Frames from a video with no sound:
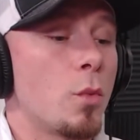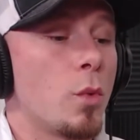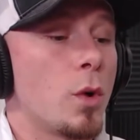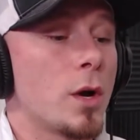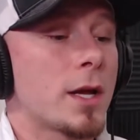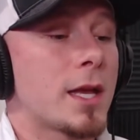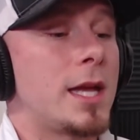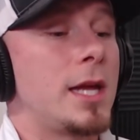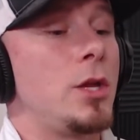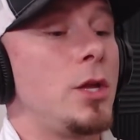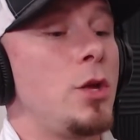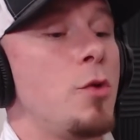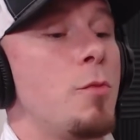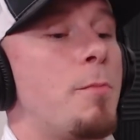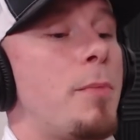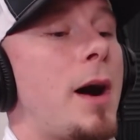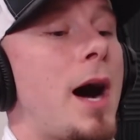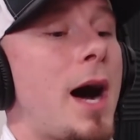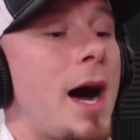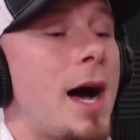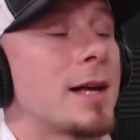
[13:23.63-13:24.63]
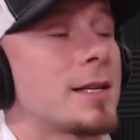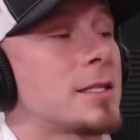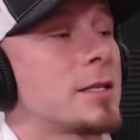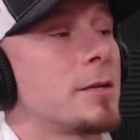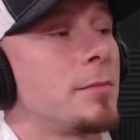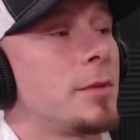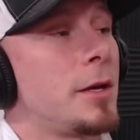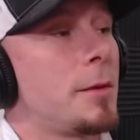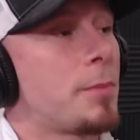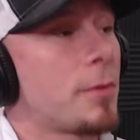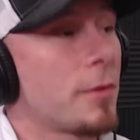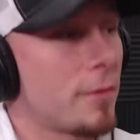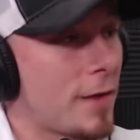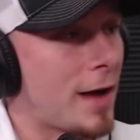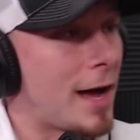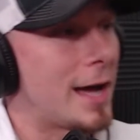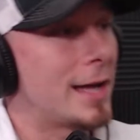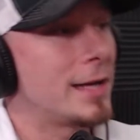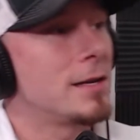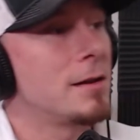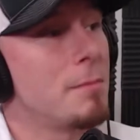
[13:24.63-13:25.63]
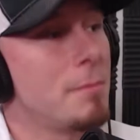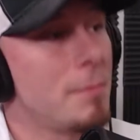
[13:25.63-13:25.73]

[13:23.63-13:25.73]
can you possibly provide to